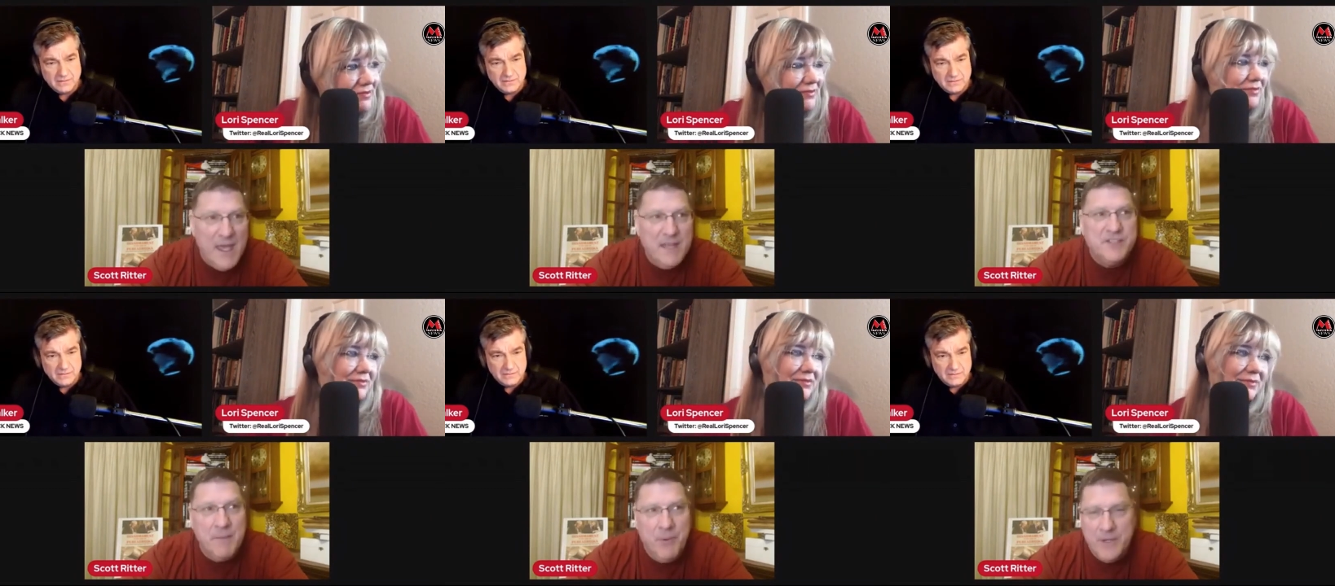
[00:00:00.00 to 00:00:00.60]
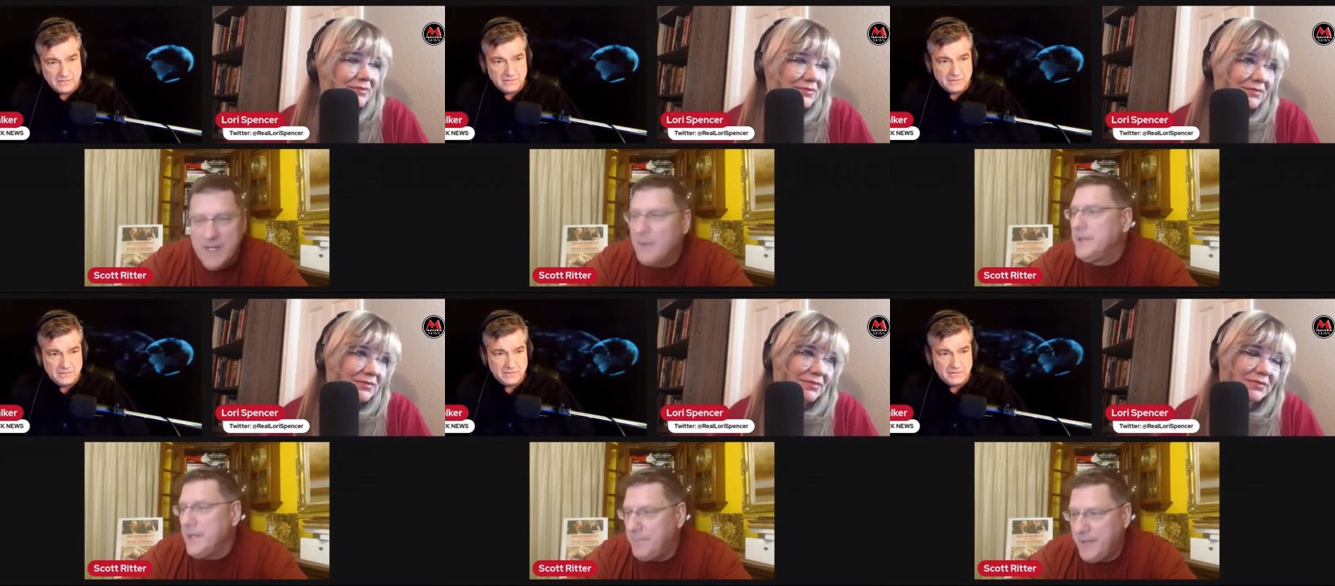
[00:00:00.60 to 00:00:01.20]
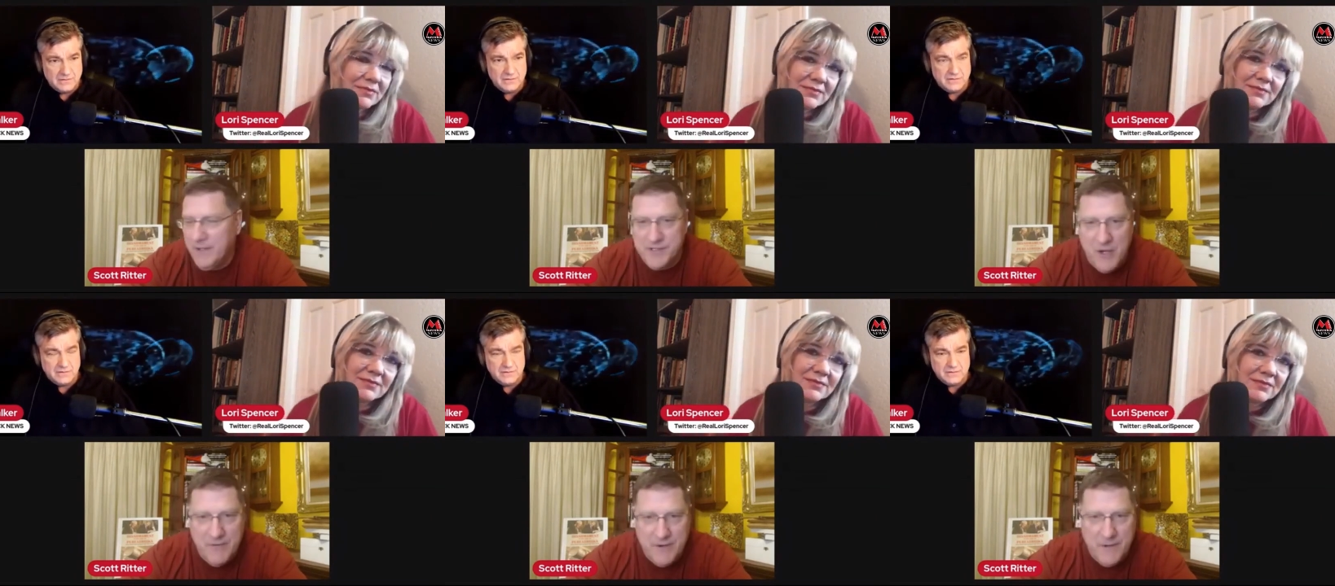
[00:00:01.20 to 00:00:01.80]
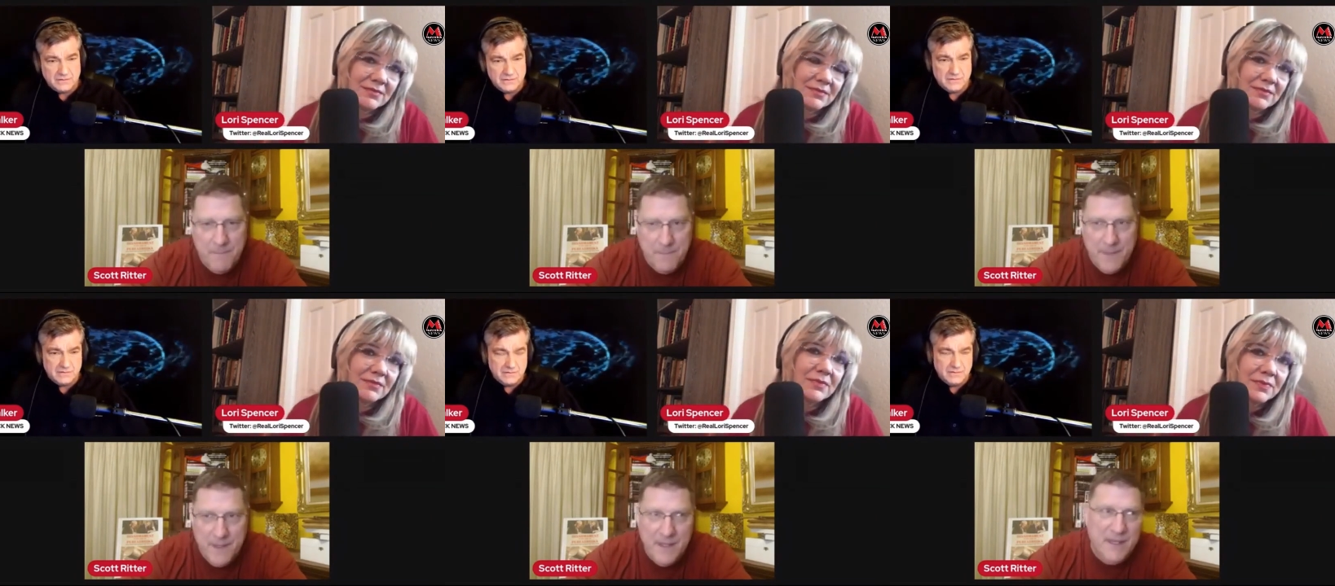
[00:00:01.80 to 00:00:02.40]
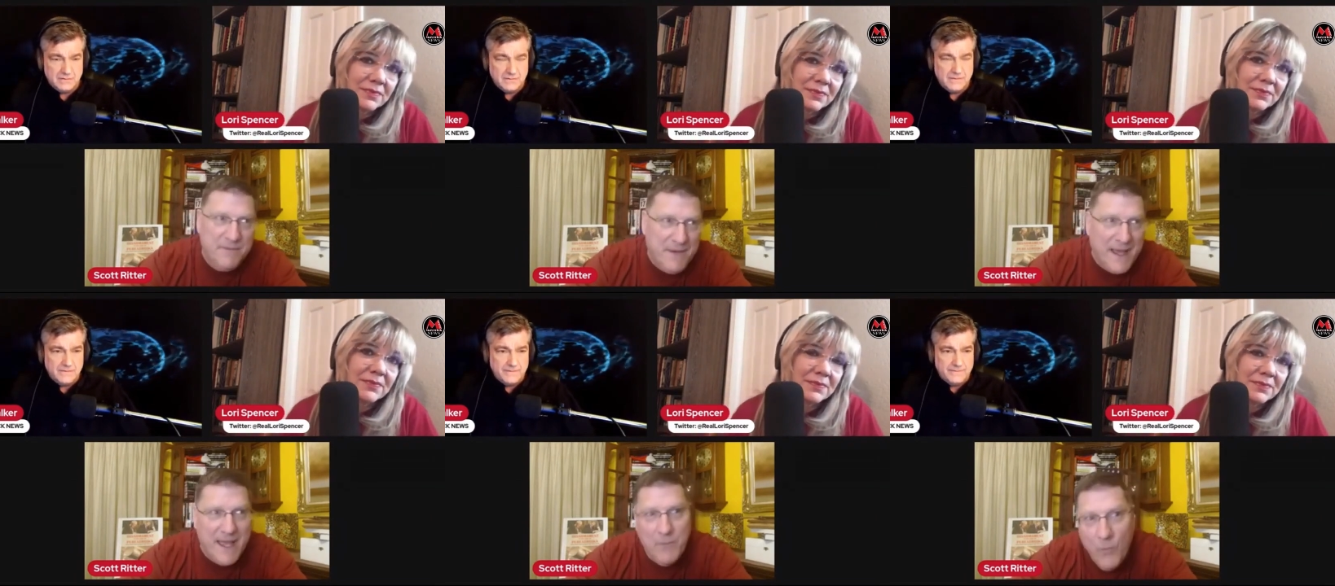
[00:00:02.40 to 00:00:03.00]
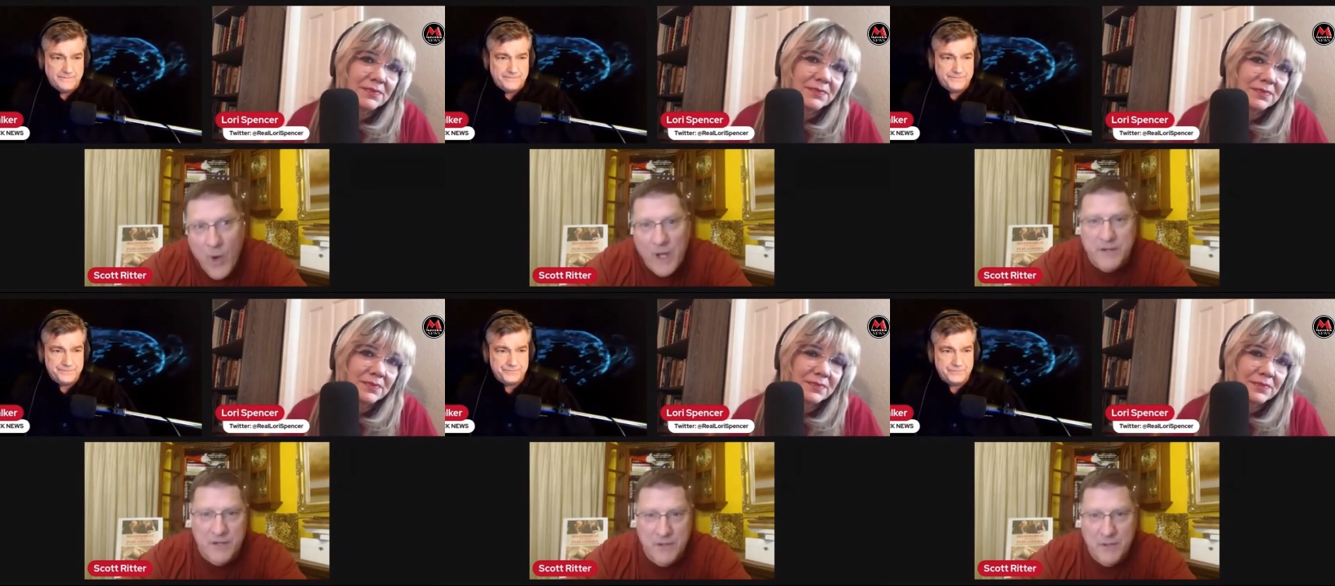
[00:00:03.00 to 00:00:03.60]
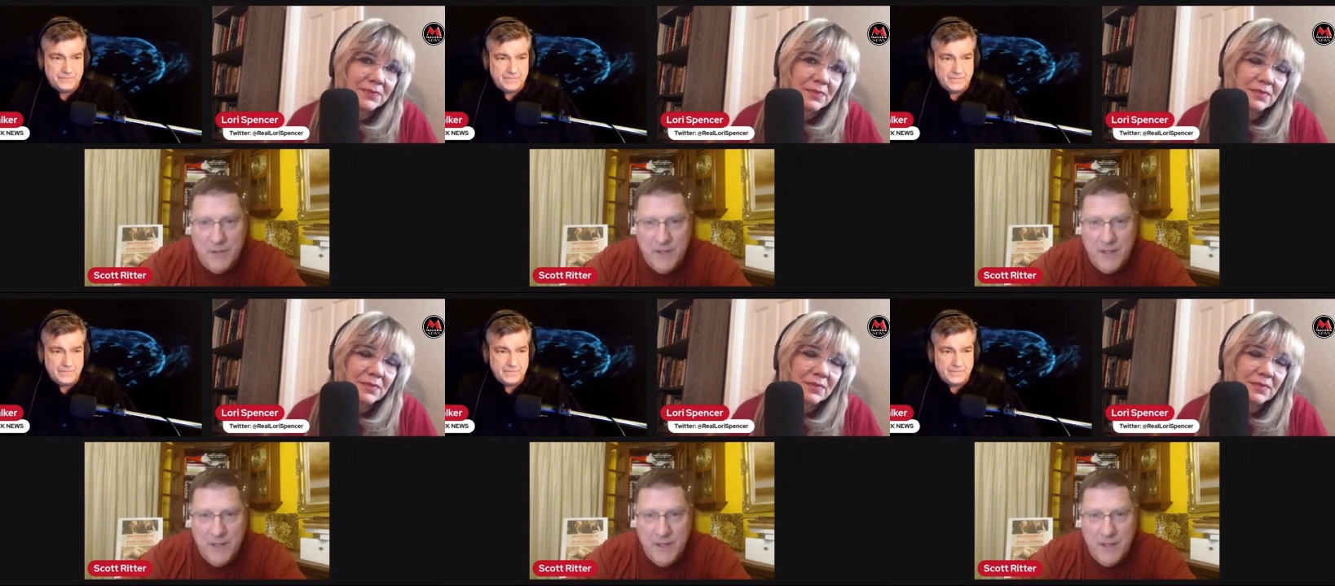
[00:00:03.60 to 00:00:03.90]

Speaker 1: at some point in time when the appeal's over, if I want to,